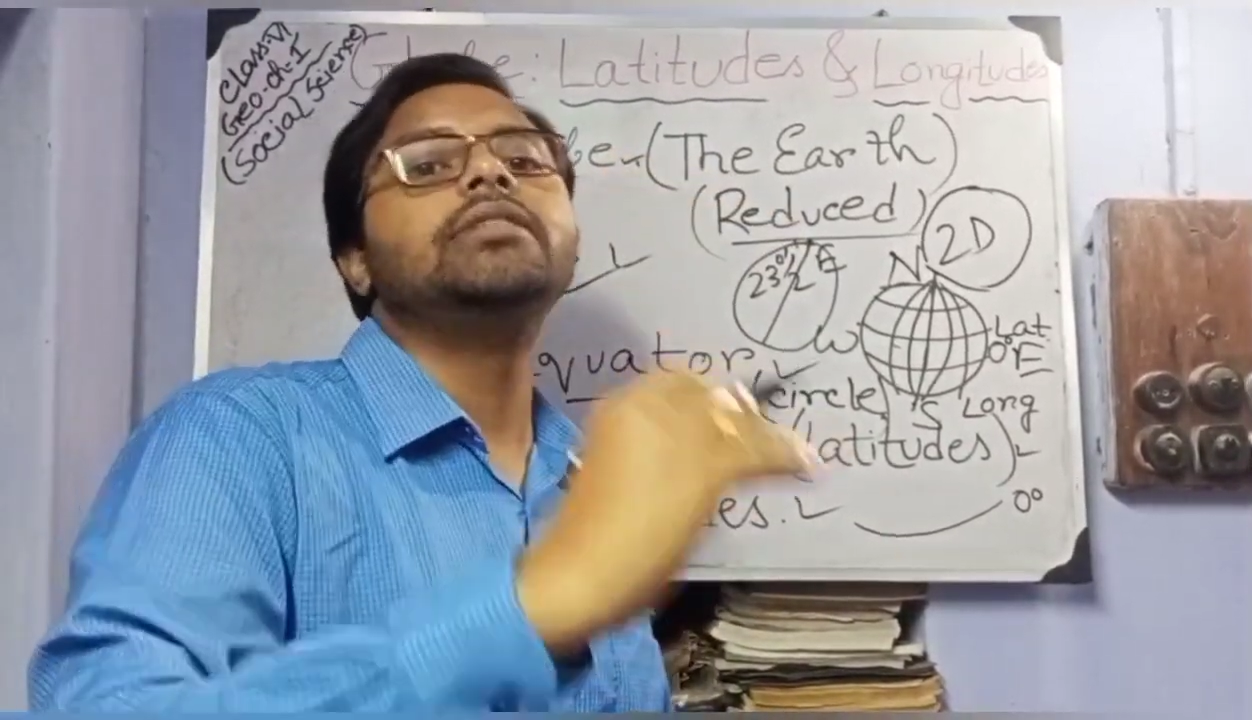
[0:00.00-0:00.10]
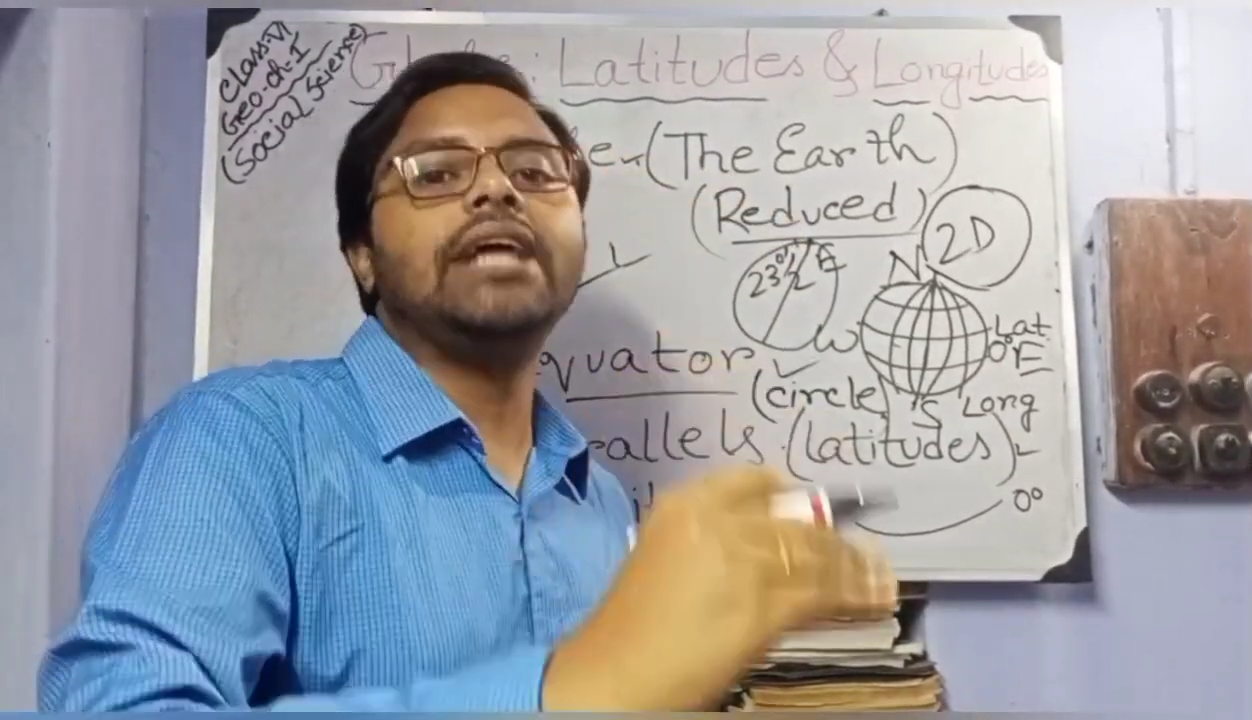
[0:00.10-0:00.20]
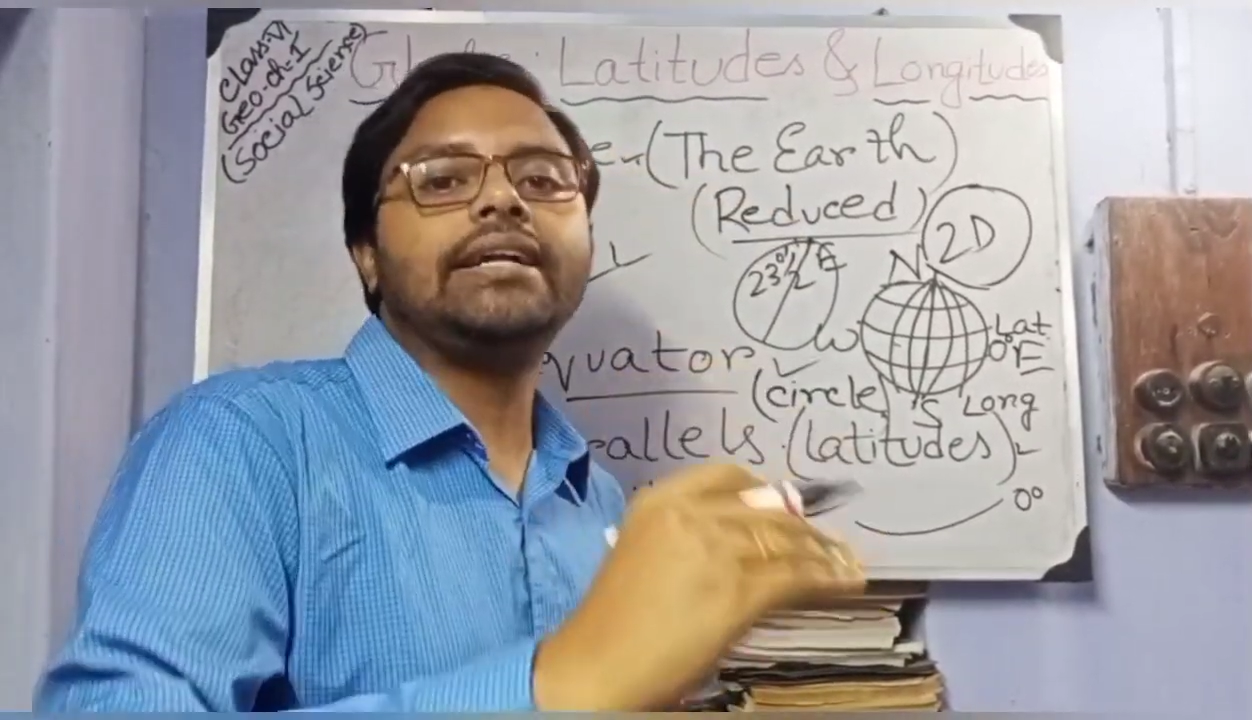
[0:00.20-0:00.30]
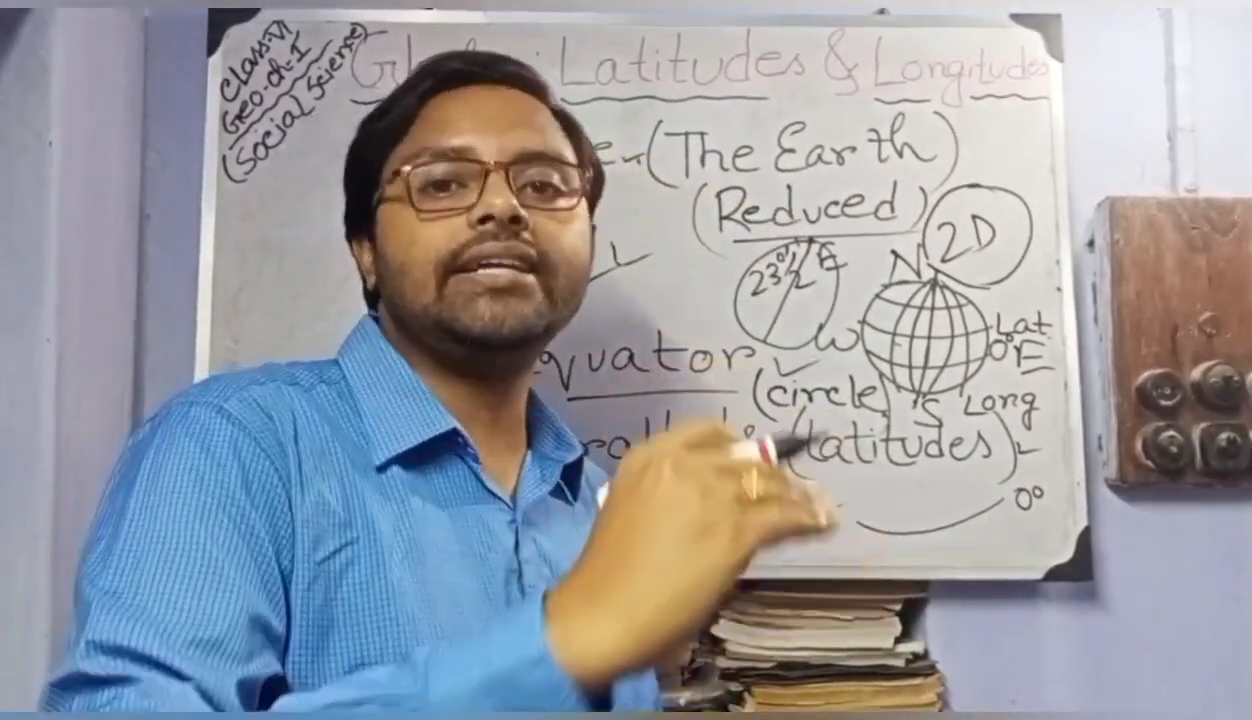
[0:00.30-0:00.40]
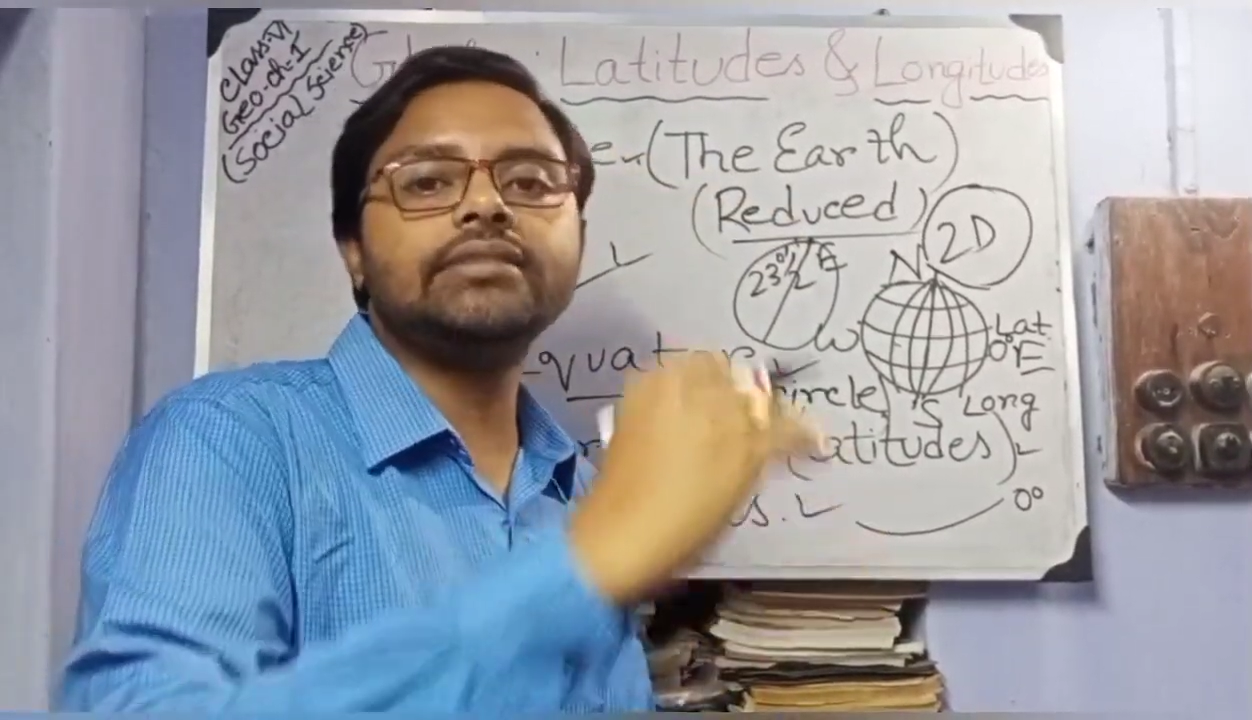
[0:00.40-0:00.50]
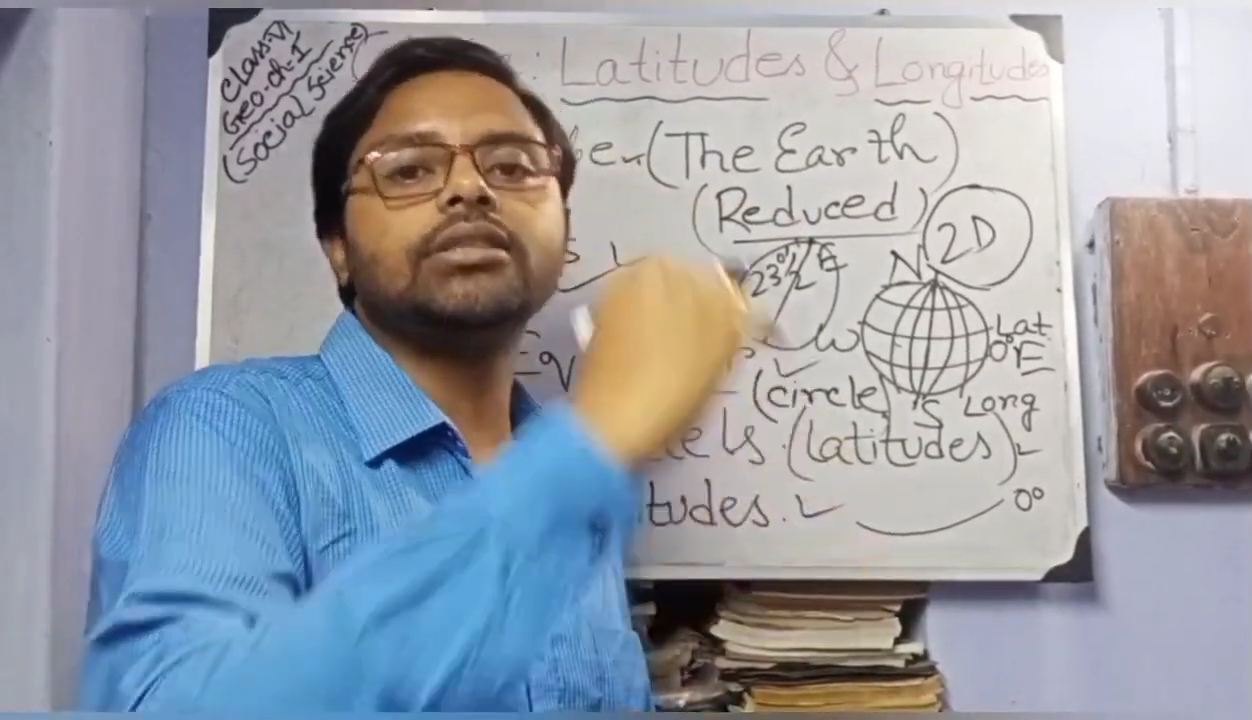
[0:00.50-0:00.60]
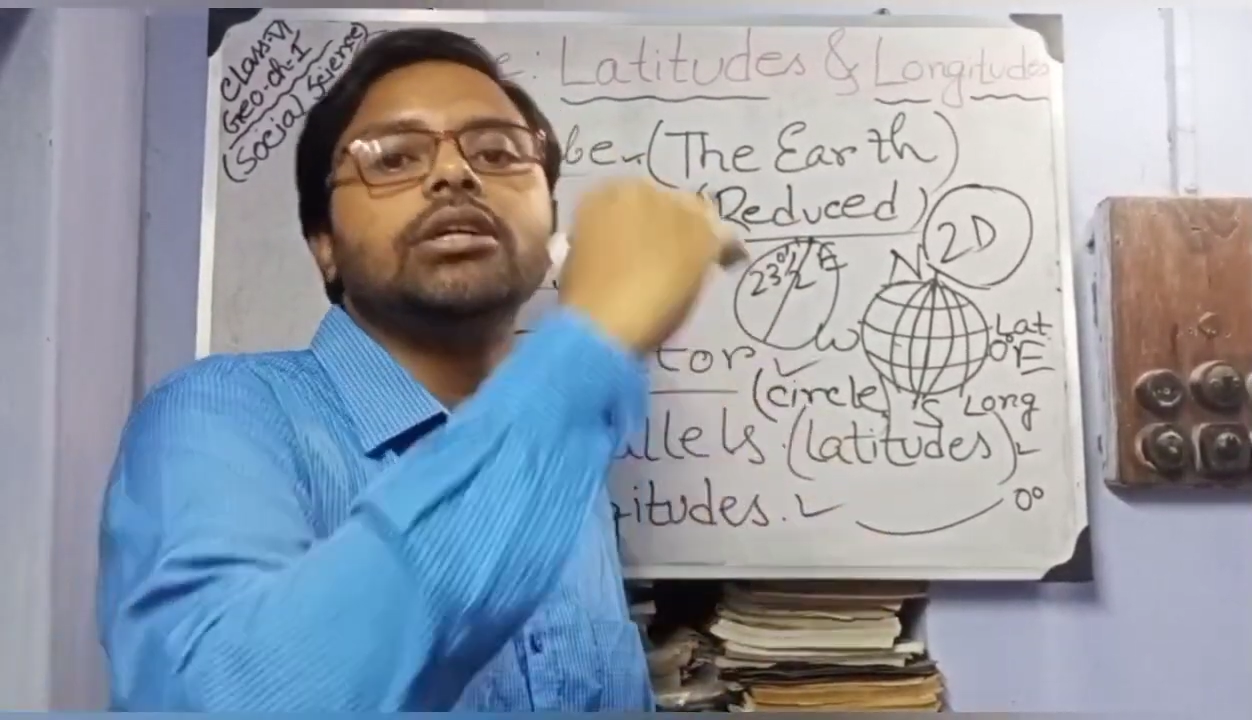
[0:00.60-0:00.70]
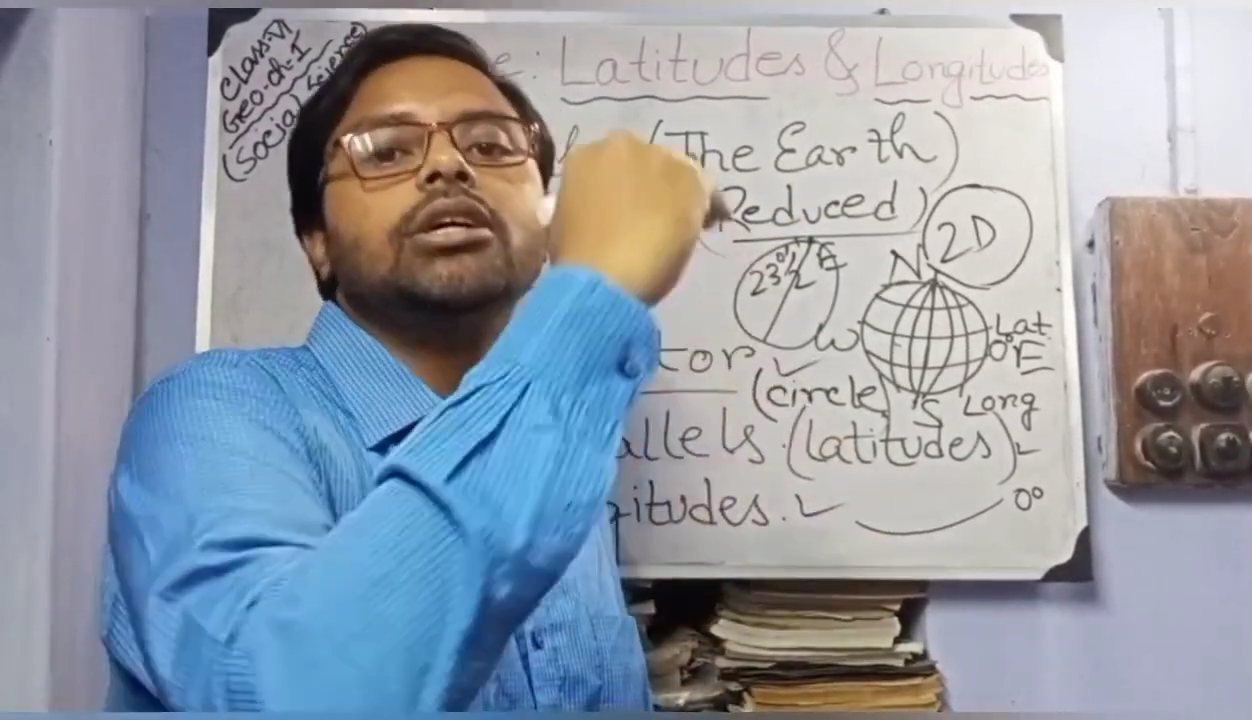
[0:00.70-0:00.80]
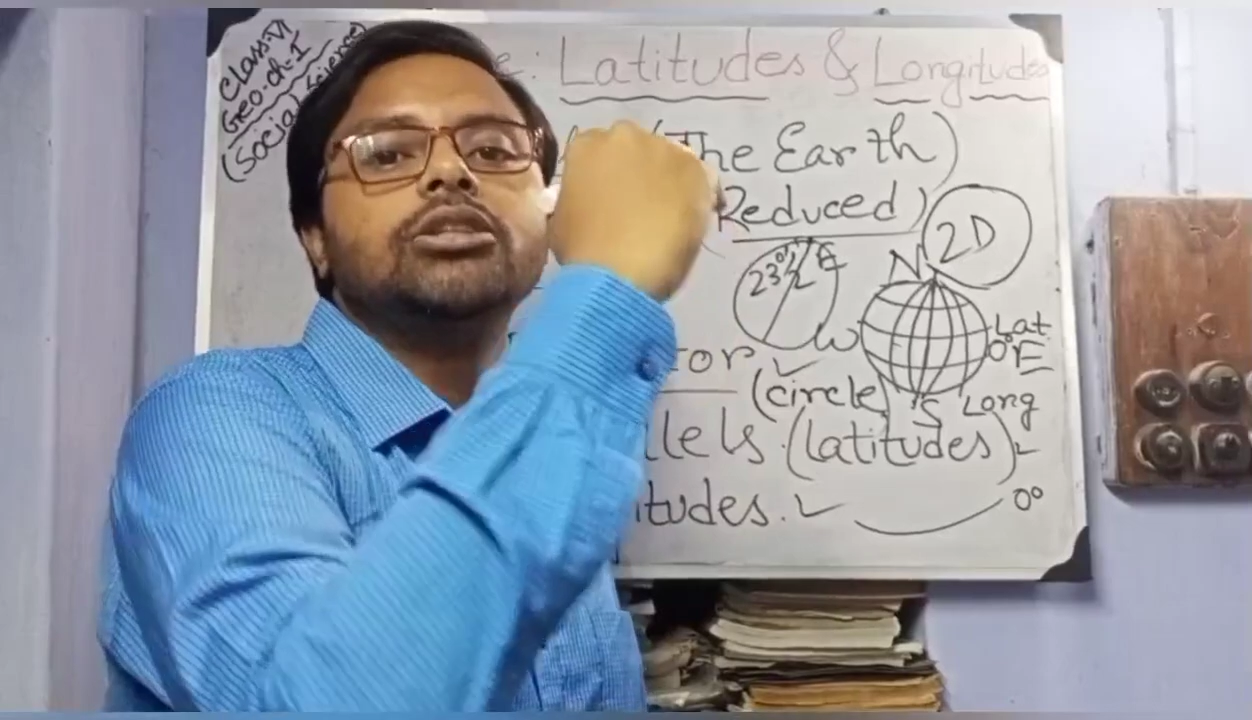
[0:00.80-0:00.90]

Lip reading: that is